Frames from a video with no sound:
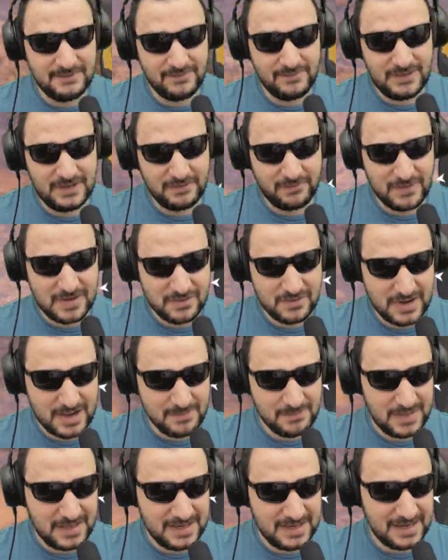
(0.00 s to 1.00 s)
the V RAM
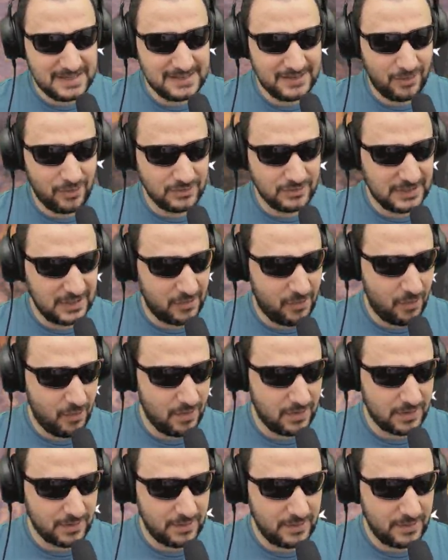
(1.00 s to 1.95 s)
and on the core.